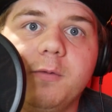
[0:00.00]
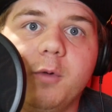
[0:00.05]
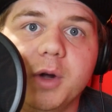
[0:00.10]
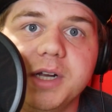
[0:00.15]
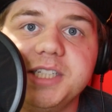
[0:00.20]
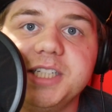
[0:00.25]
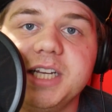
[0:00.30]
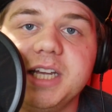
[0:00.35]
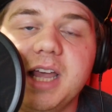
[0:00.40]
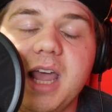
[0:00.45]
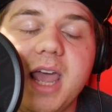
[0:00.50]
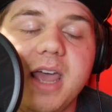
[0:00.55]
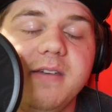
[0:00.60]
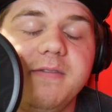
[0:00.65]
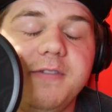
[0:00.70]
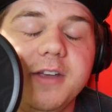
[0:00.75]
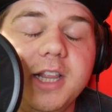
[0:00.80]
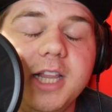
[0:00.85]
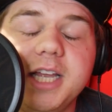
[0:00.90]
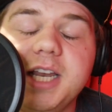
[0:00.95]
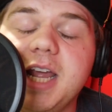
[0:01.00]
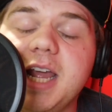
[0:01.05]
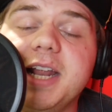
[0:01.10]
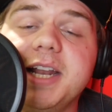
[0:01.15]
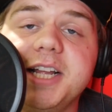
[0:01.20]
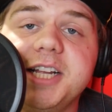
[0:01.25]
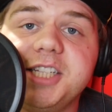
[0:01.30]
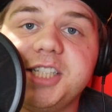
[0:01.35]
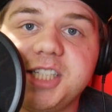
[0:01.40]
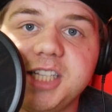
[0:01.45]
voicing a villain
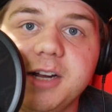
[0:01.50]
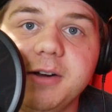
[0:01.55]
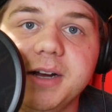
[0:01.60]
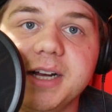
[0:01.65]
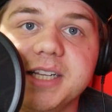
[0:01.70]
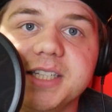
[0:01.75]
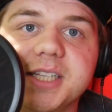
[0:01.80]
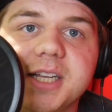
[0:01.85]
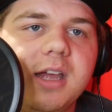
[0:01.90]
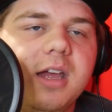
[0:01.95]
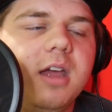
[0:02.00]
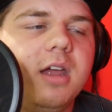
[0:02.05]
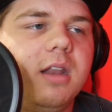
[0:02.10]
in his series.